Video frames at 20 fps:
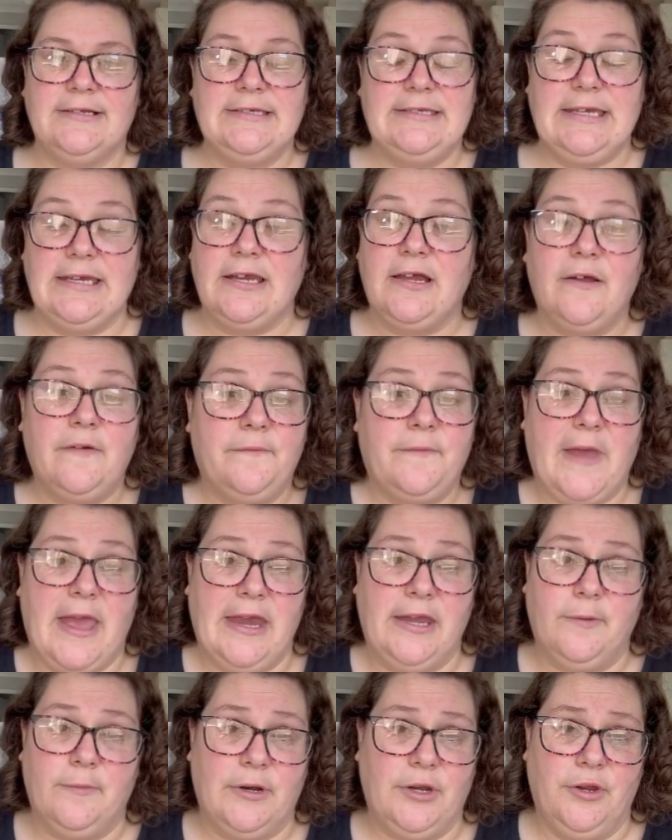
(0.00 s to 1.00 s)
dinner for
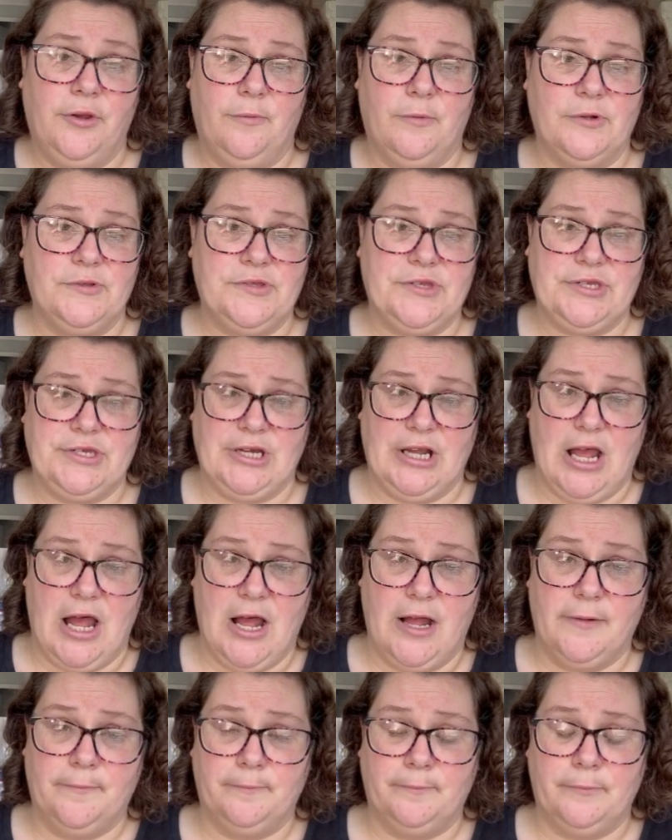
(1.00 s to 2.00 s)
anyone who wants to
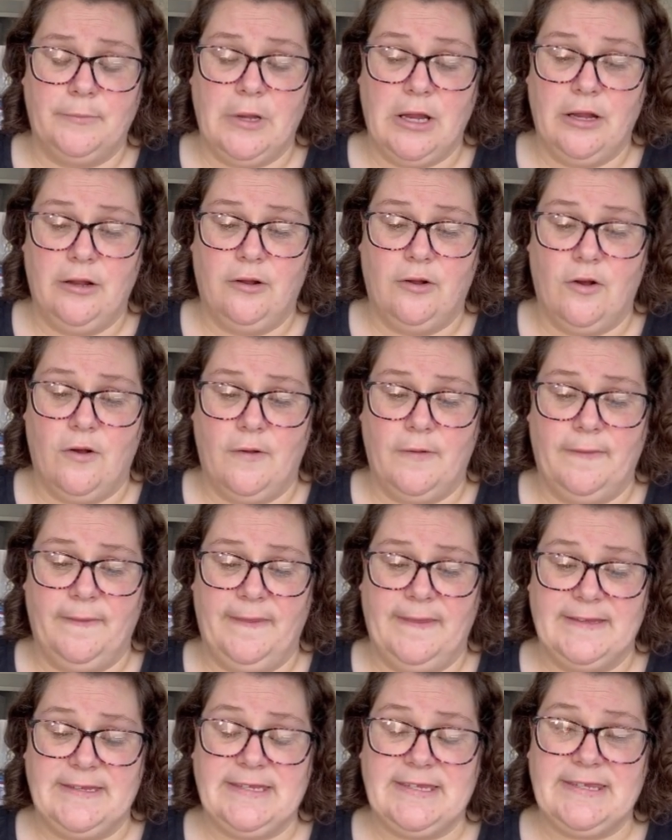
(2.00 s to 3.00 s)
come
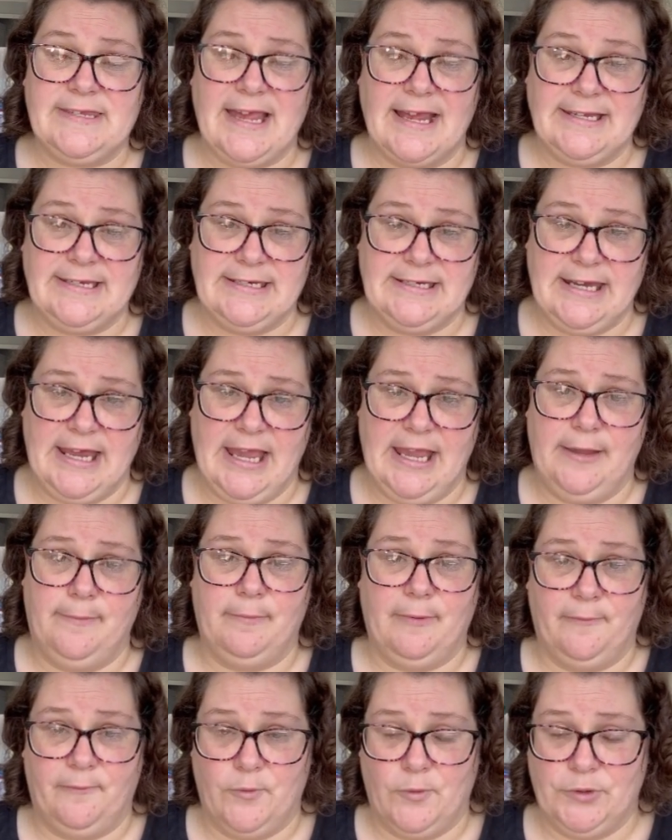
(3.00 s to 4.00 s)
on the Saturday
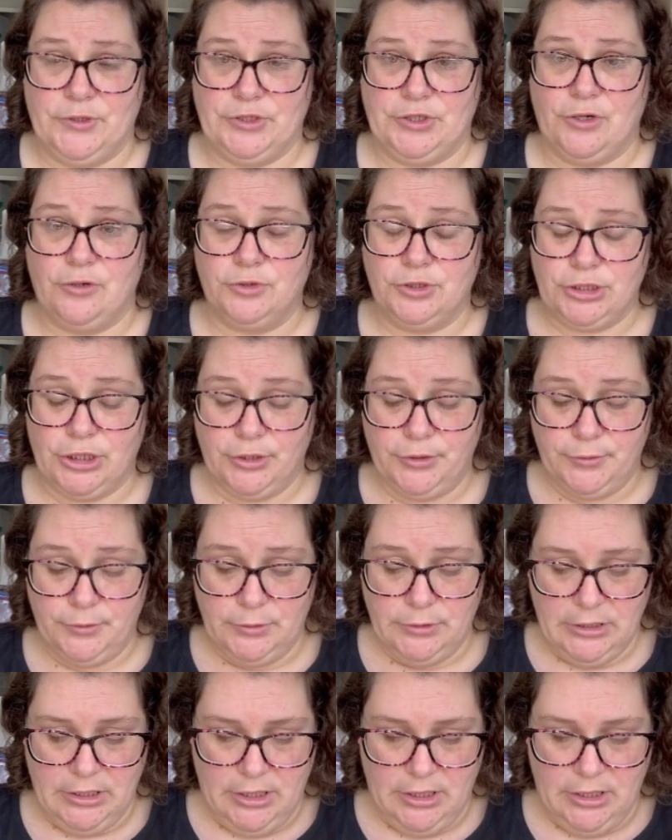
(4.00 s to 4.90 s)
before the doll show.